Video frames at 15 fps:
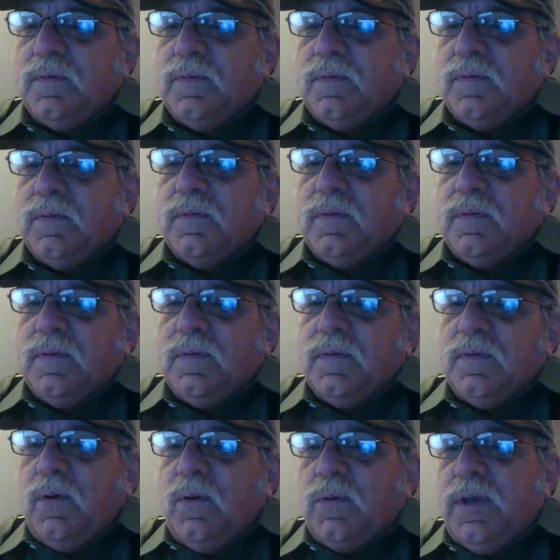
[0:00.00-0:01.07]
Okay,
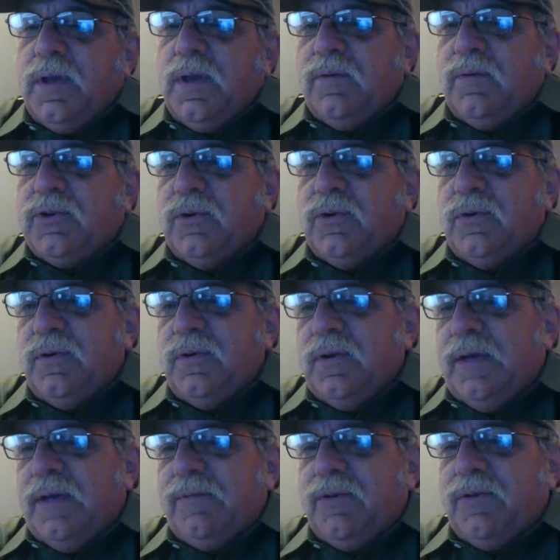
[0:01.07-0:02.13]
Richard. Have a good rest of
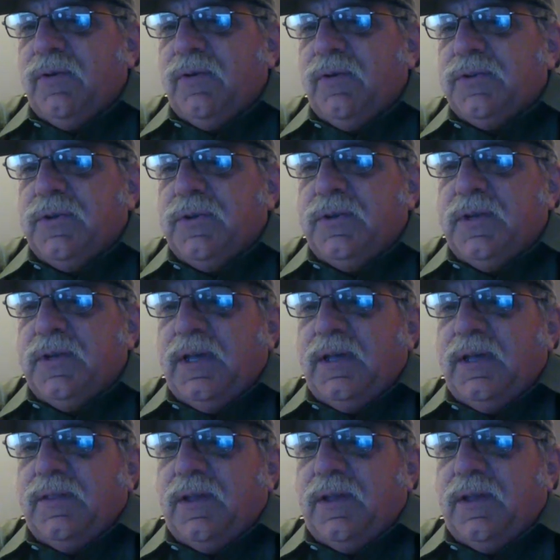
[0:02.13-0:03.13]
the day. Thanks for coming in.